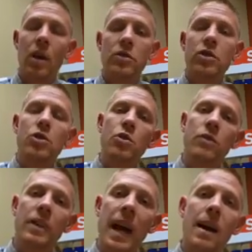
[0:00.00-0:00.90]
So
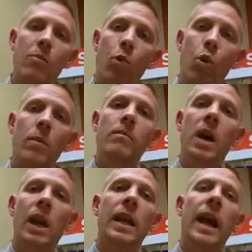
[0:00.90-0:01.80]
you've got more
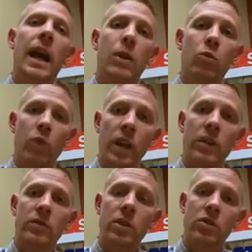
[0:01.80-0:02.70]
money at
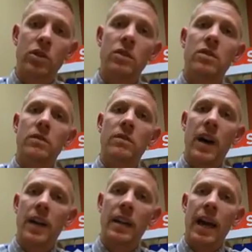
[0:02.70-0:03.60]
risk just to
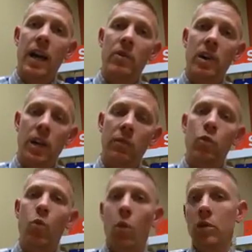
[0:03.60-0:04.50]
find out if
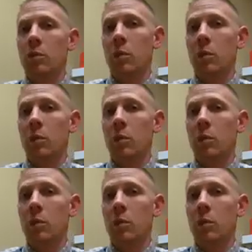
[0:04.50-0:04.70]
you want to